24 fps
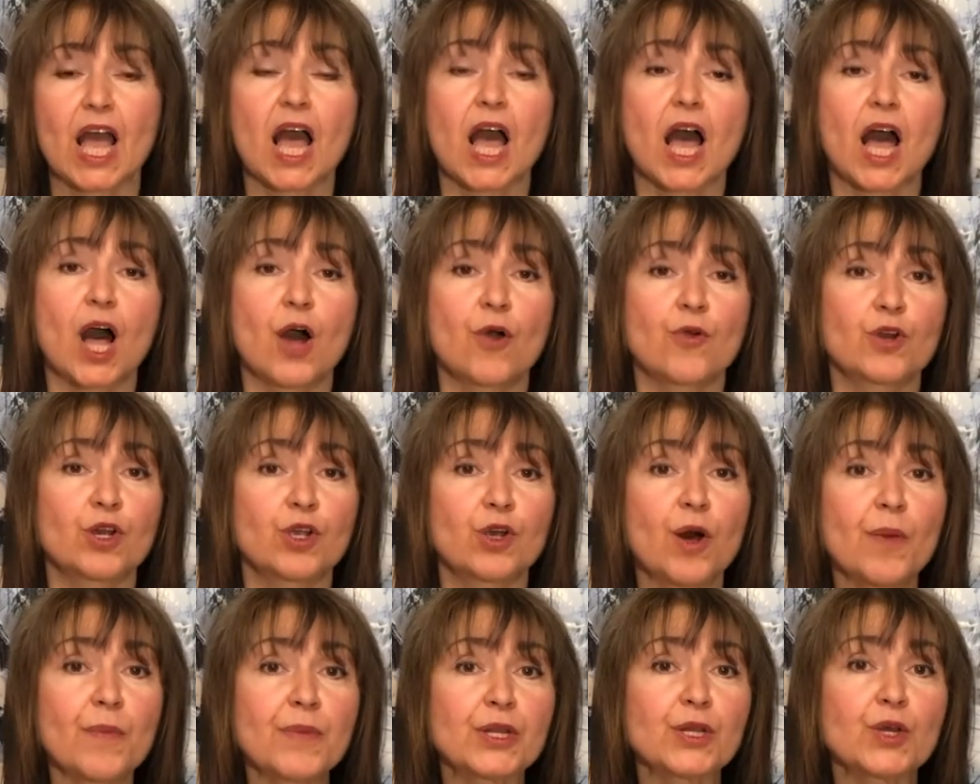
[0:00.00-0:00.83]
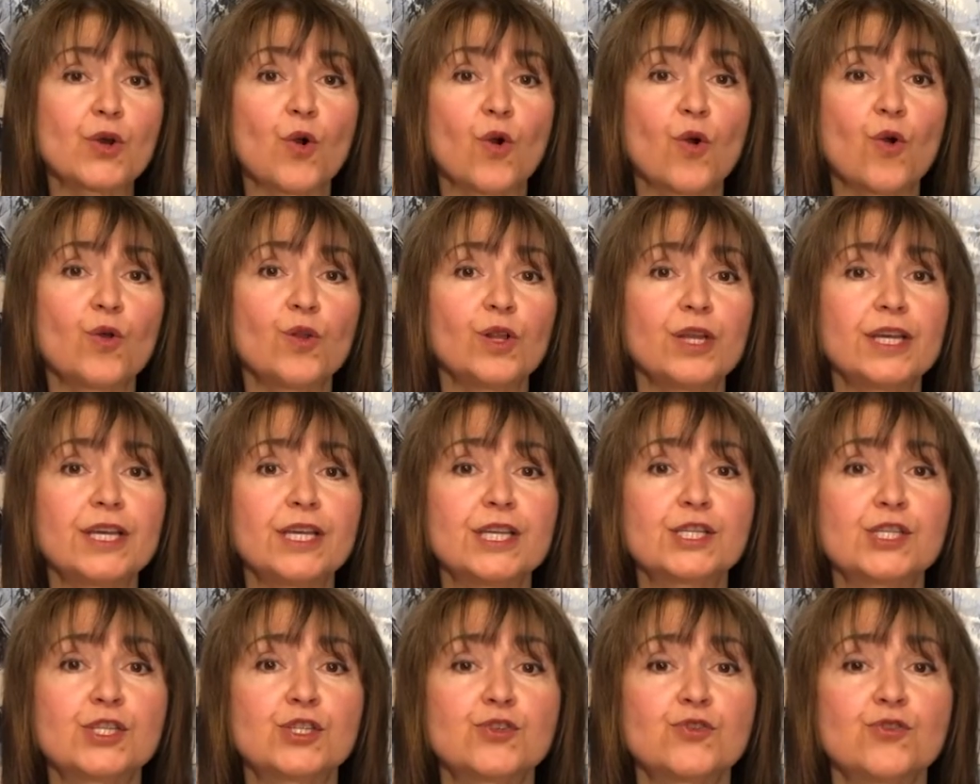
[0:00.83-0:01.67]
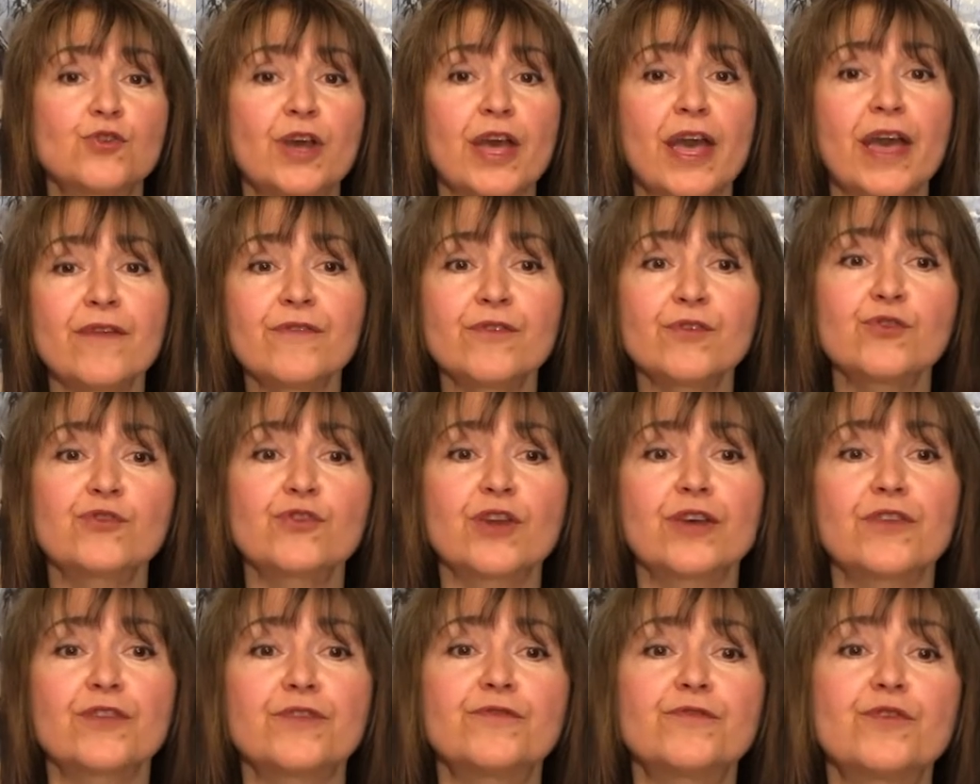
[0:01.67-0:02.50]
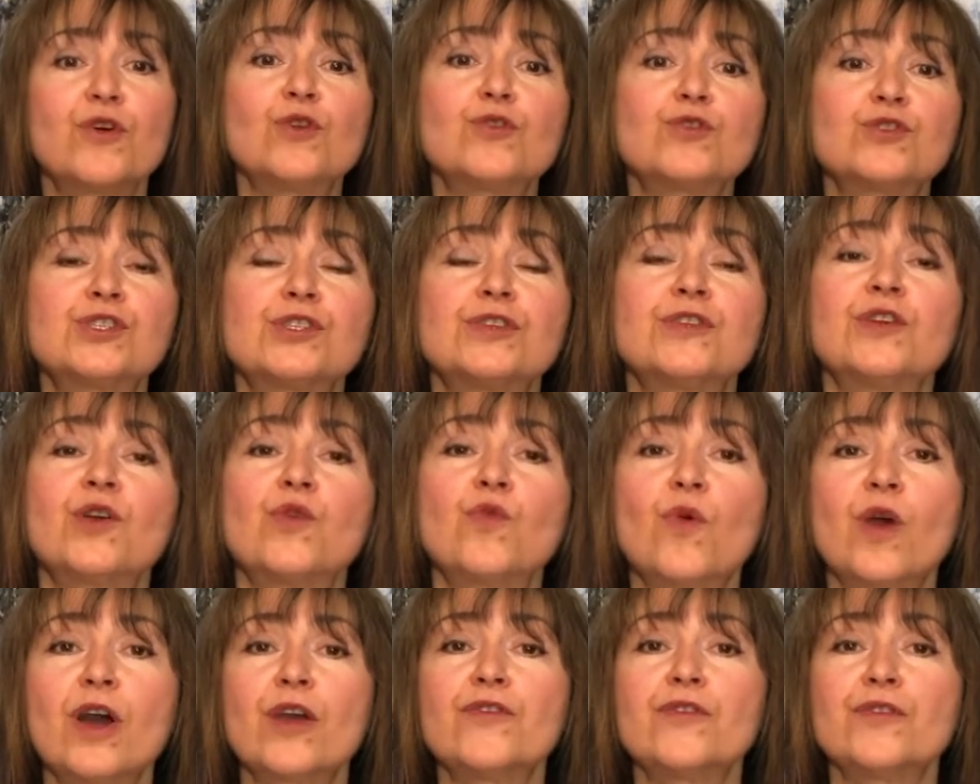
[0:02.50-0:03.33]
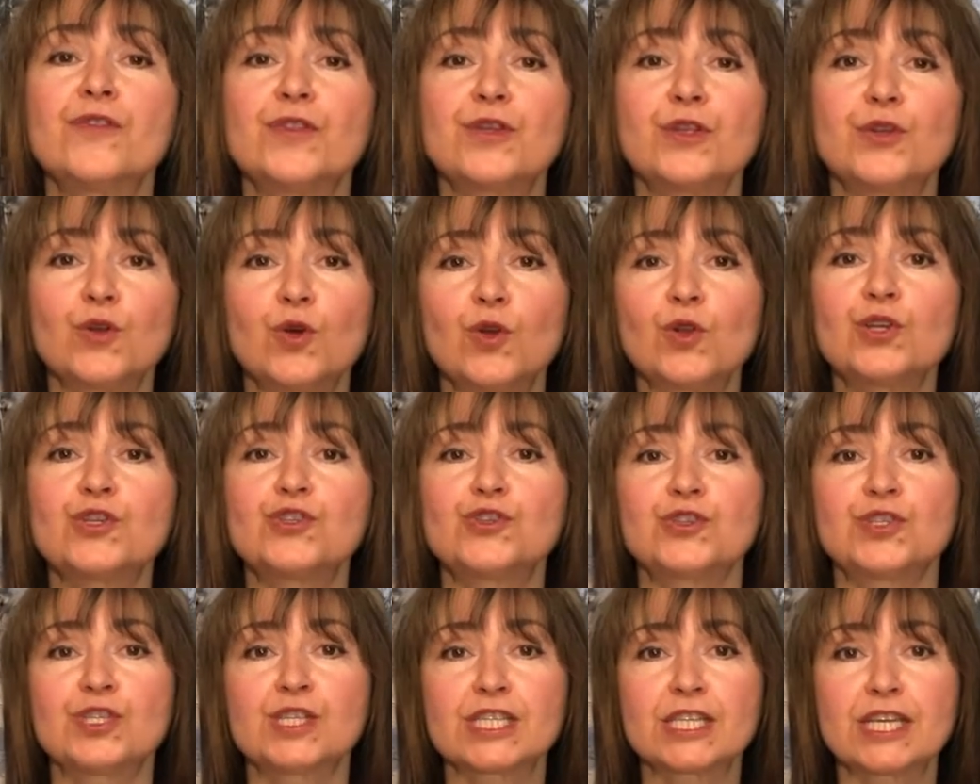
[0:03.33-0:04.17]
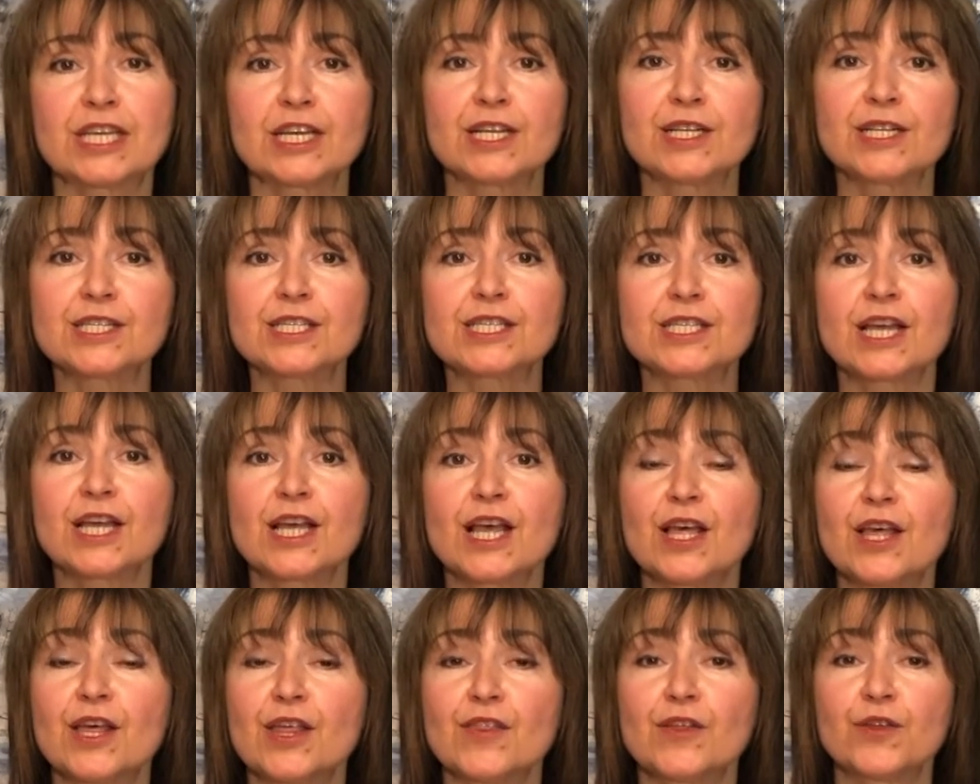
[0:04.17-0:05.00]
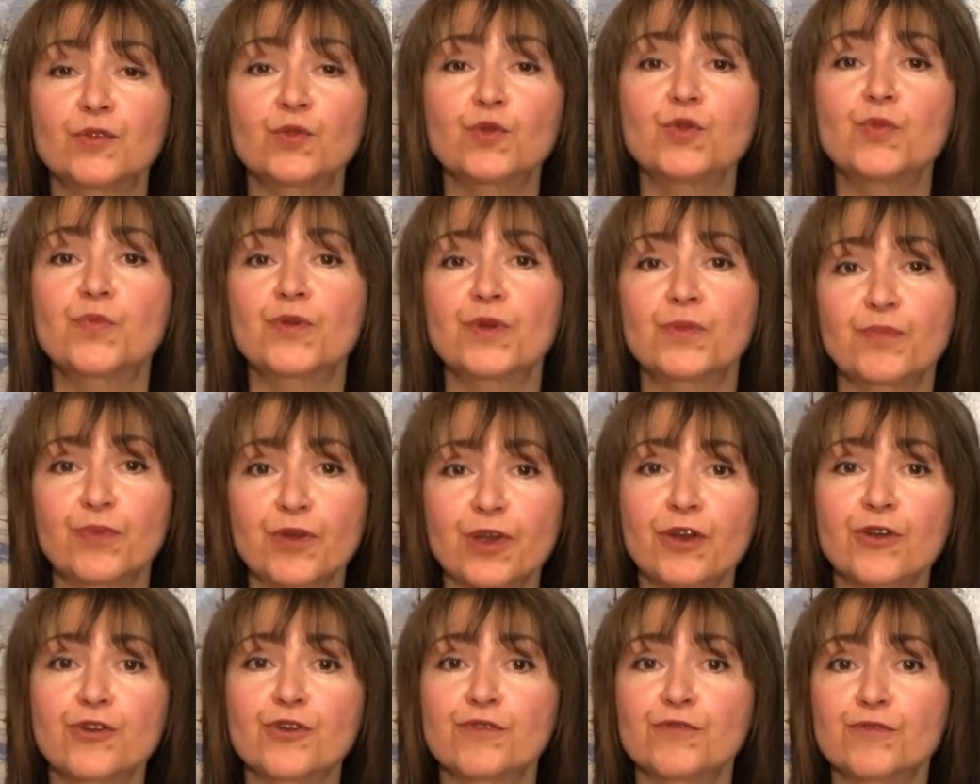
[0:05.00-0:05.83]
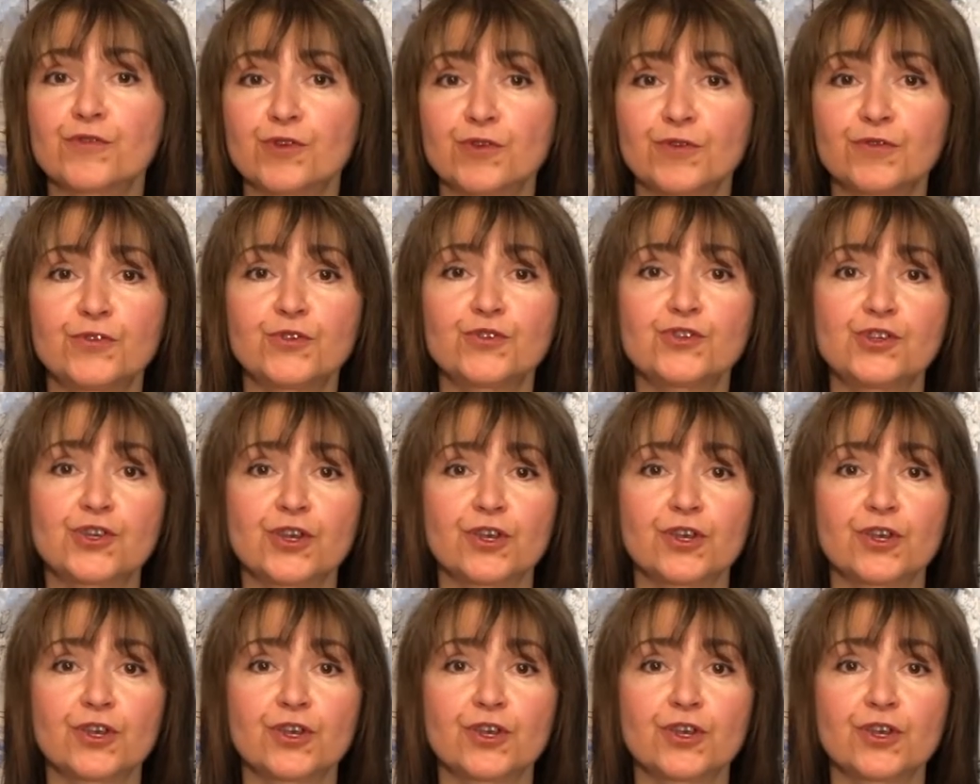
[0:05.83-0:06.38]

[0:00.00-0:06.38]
Our common goal is to have you rather focus on acquiring the knowledge and skills that would prepare you for future